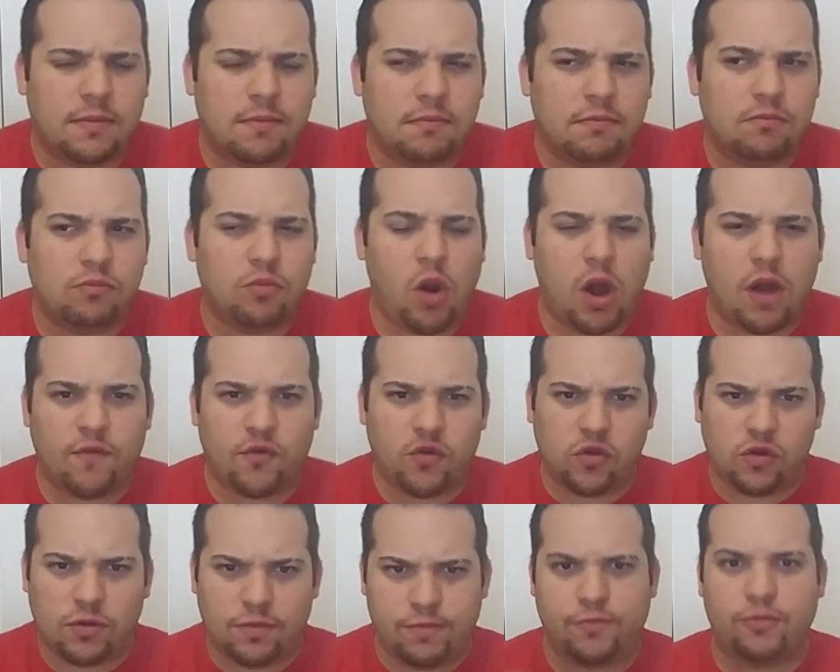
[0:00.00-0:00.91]

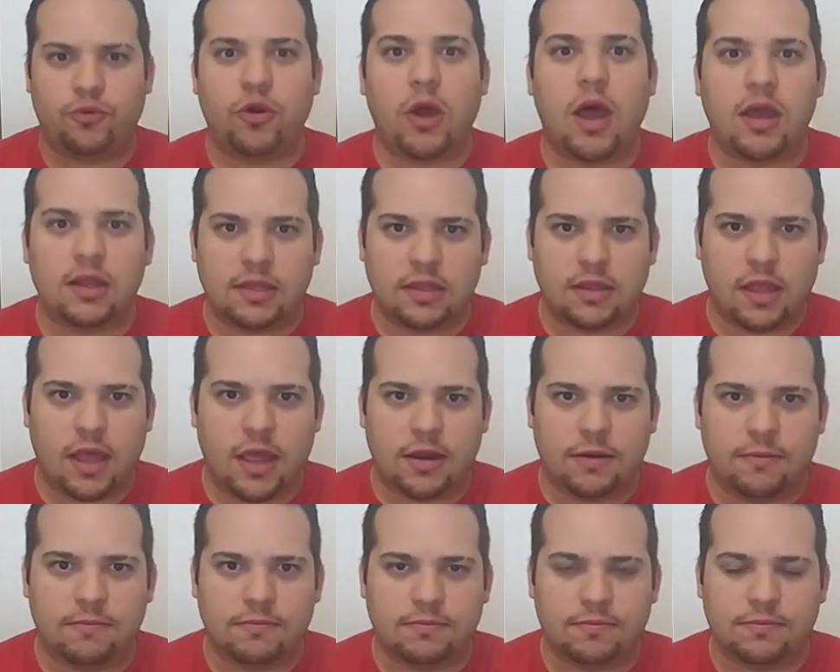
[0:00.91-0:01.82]
Marvel product line.
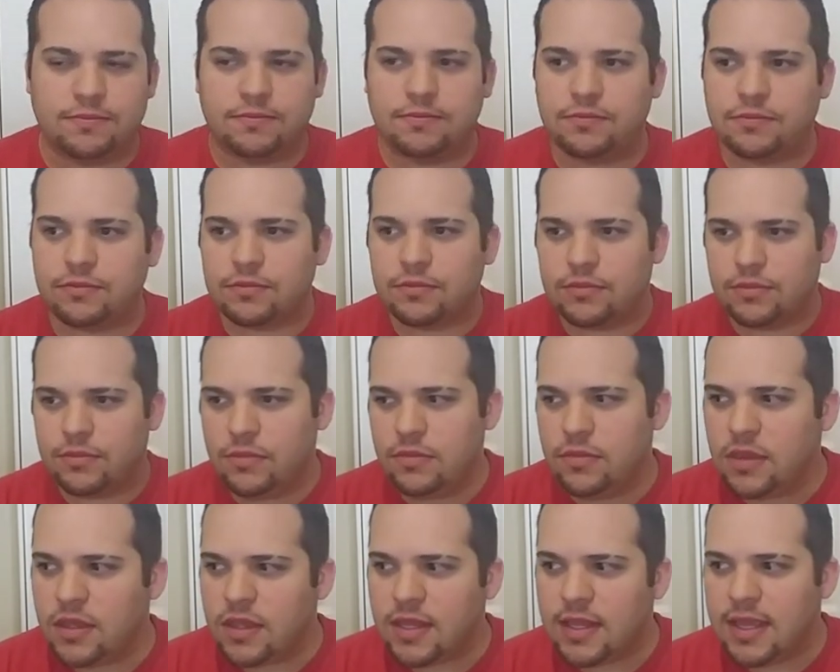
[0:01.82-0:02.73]

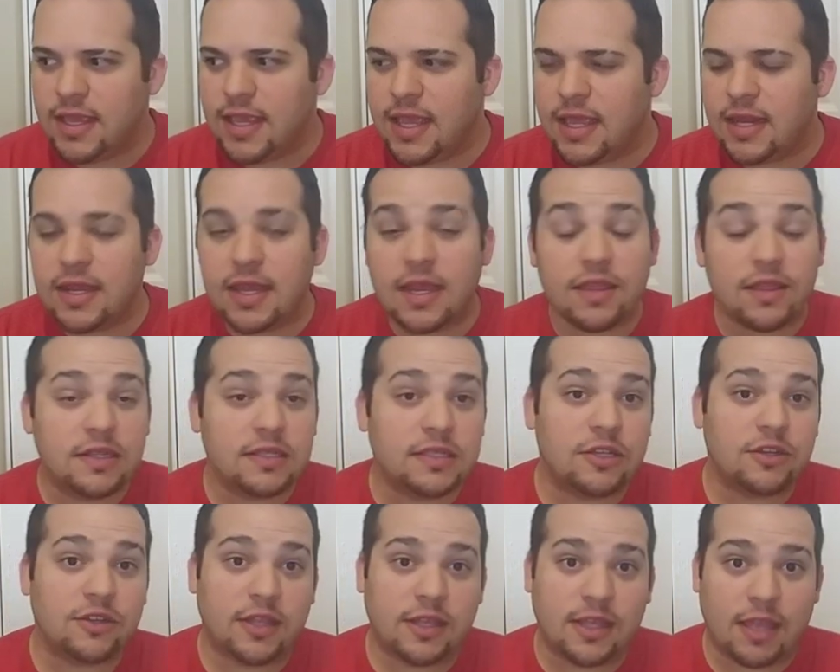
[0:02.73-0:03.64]
And this
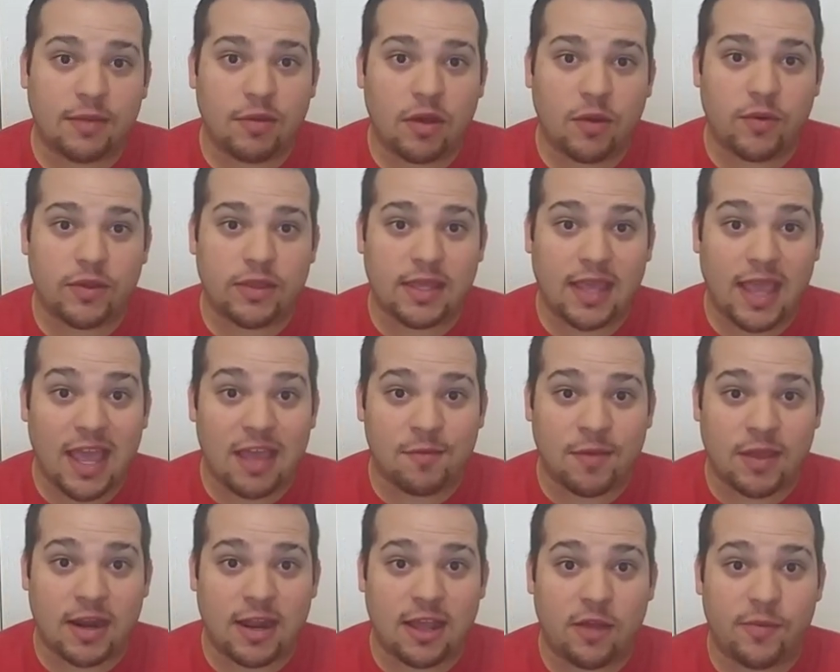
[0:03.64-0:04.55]
year they came out with the
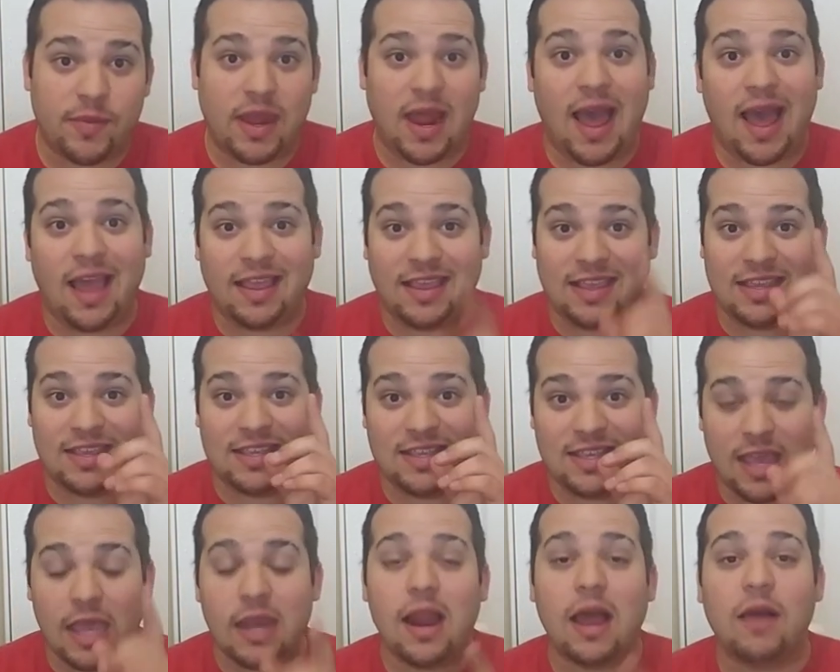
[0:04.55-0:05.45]
Ant-Man helmet. I
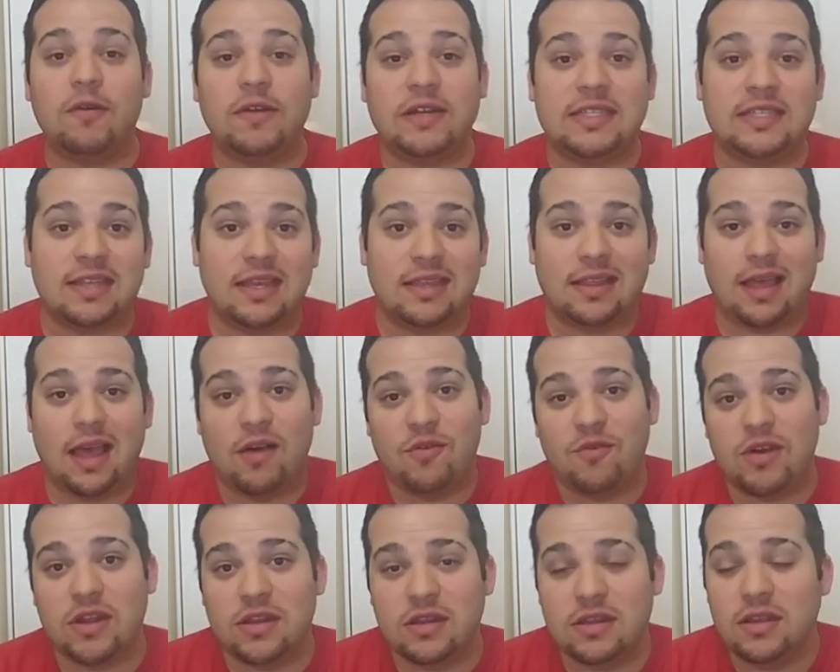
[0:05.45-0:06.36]
cannot wait to get that
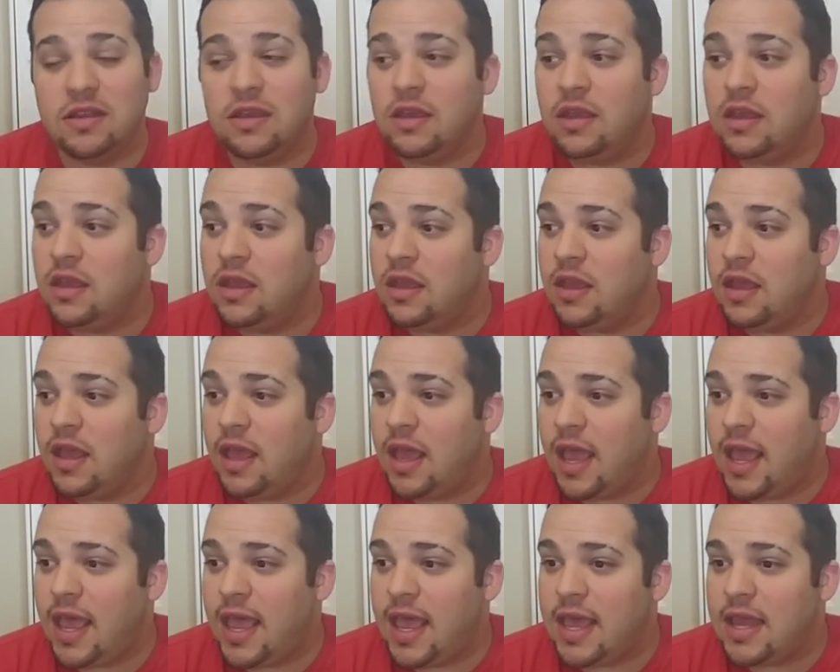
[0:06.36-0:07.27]
one.
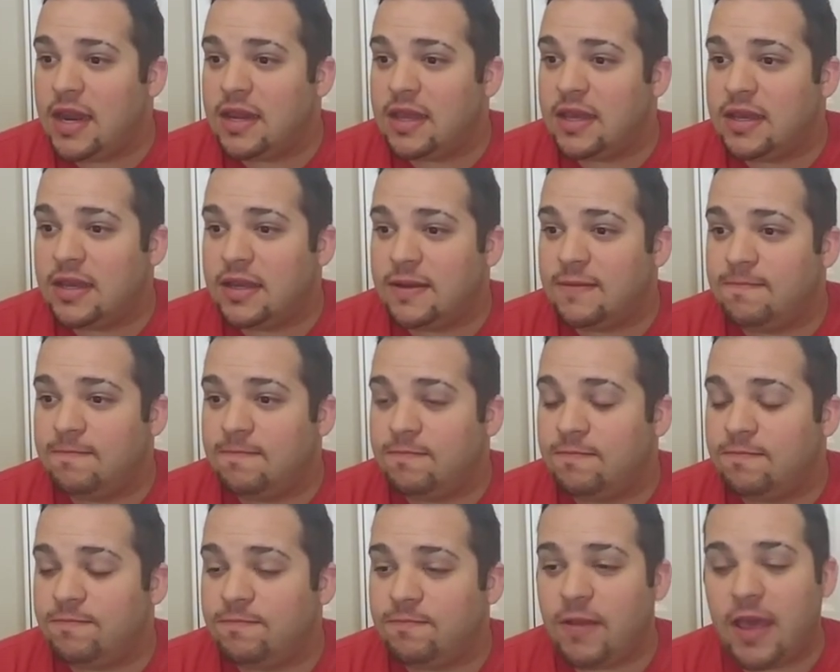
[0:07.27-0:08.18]
And
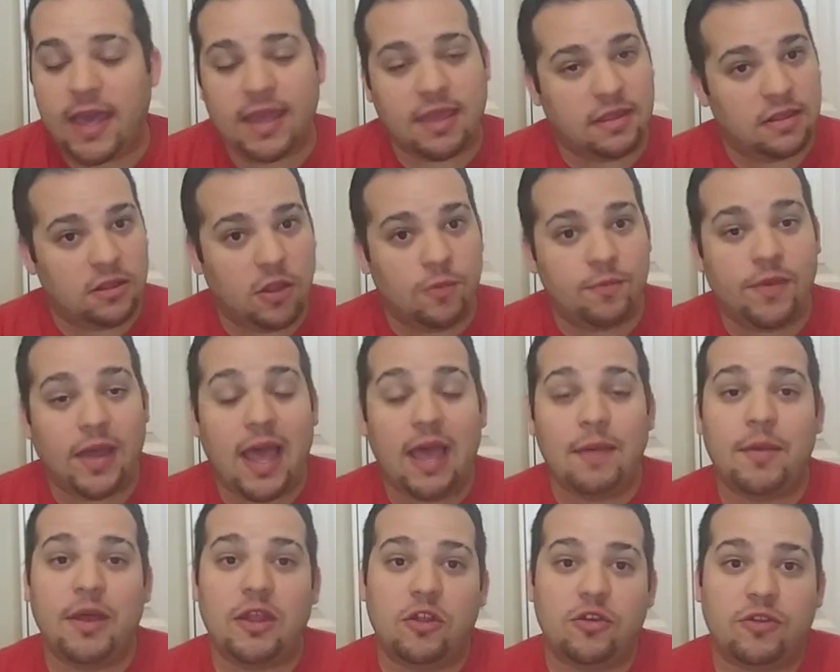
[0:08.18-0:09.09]
at
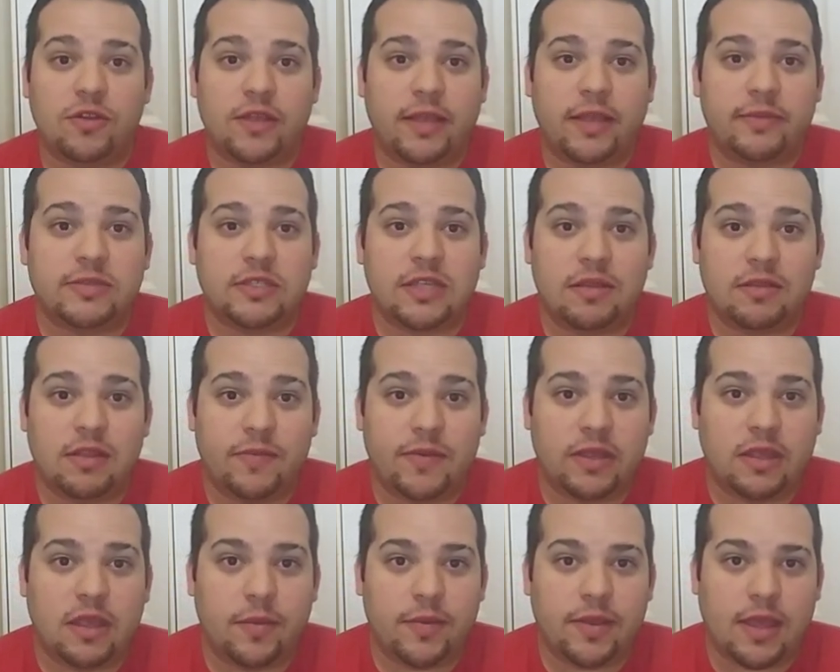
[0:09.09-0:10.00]
my local GameStop, they've been
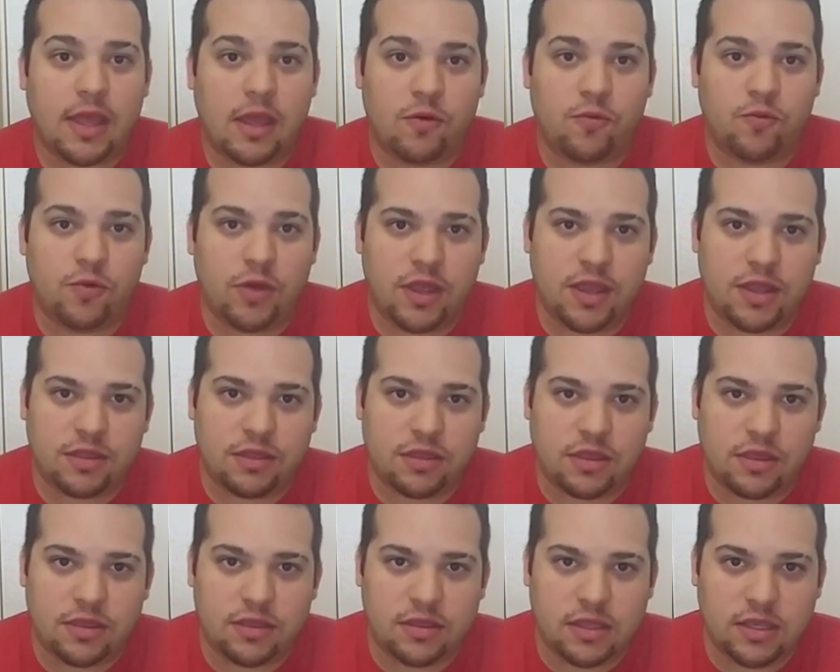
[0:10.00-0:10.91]
coming out with
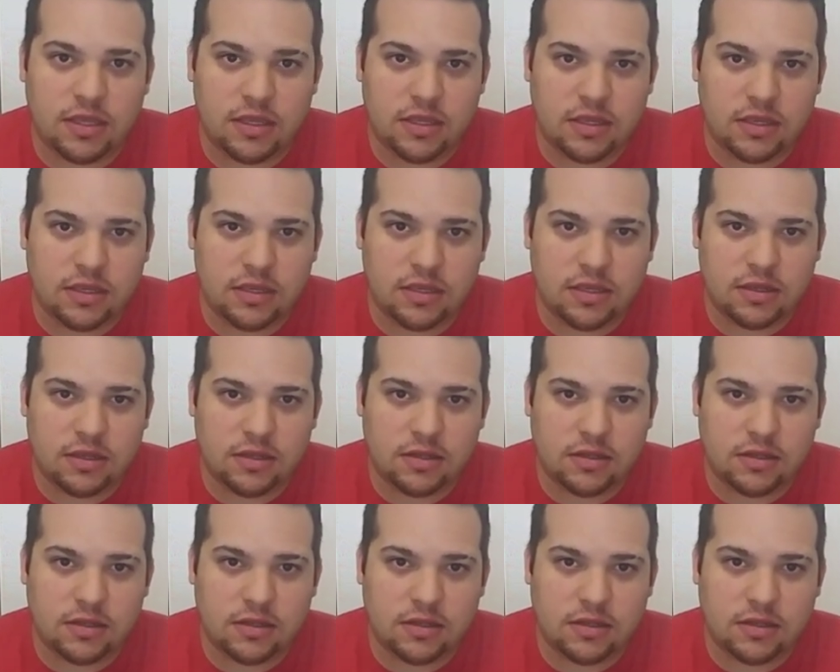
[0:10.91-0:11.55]
the